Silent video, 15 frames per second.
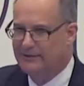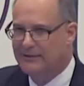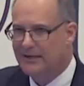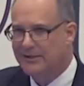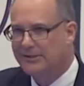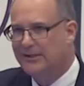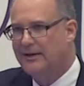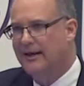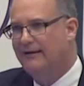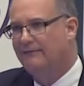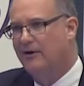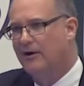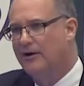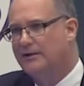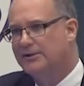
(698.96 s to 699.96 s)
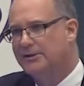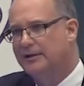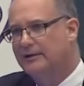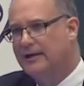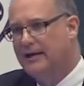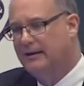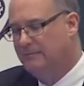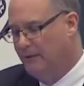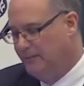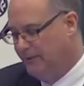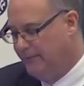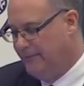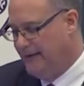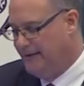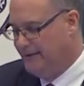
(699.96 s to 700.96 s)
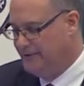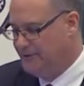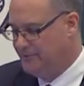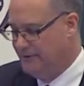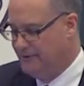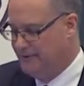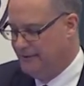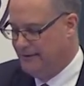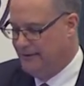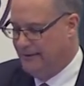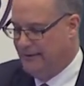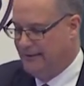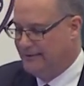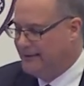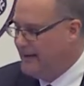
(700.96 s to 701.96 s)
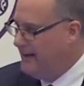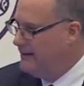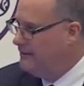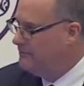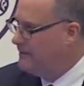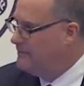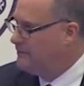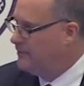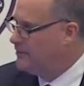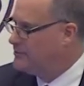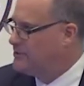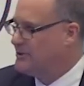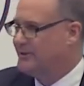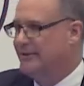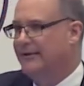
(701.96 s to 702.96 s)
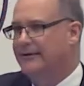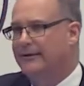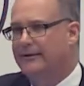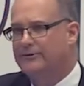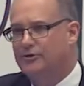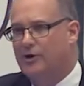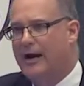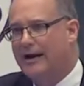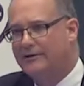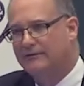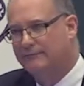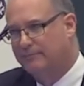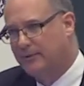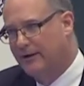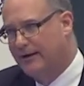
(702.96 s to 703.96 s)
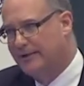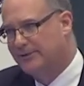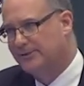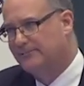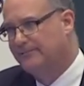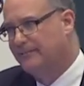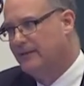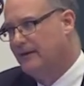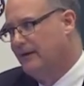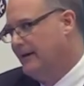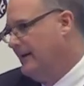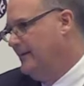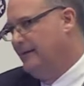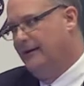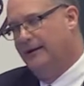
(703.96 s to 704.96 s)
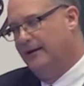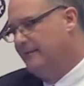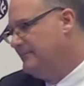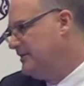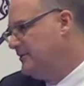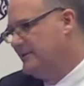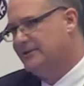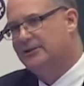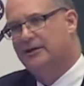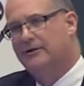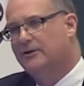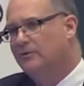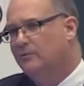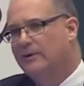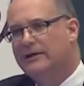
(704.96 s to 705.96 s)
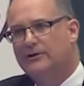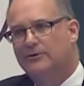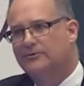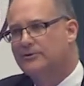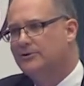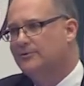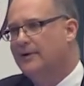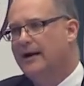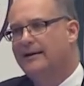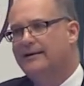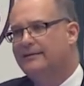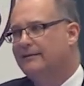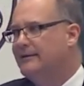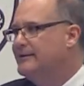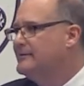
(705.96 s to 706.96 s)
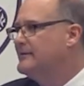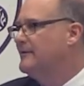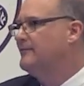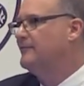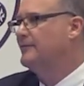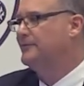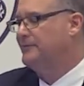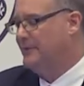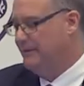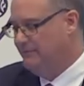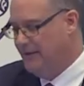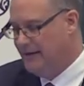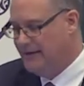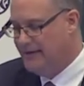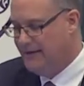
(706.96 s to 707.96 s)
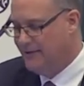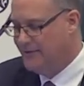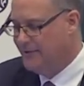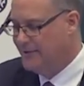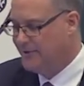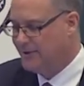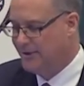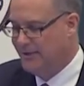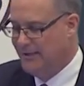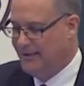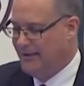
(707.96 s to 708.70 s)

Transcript: Does it have honest and capable management? And can it be purchased at an attractive price? And, and I'm here to tell you, we don't do anything different than many others.